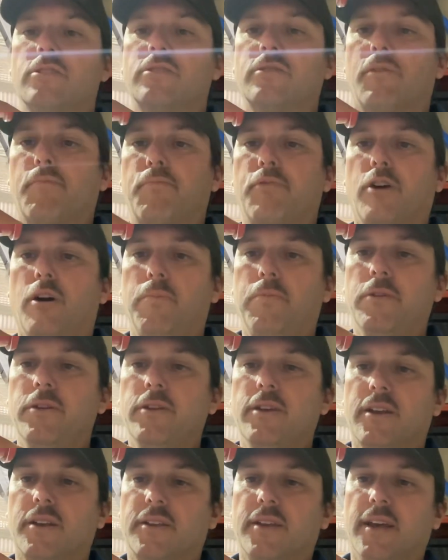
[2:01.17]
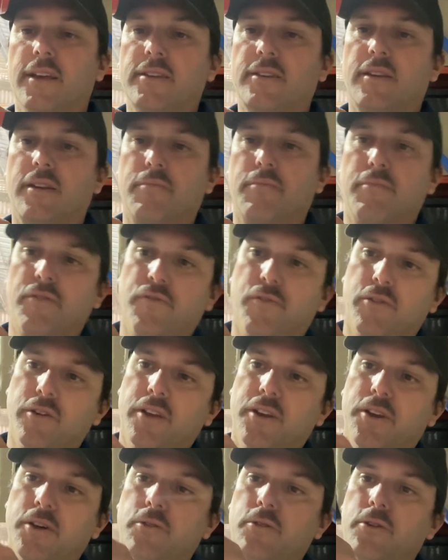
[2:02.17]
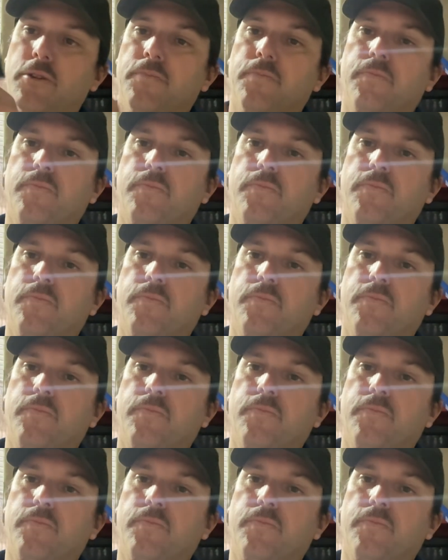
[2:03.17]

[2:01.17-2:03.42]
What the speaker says: on properly, you can test it before you do it.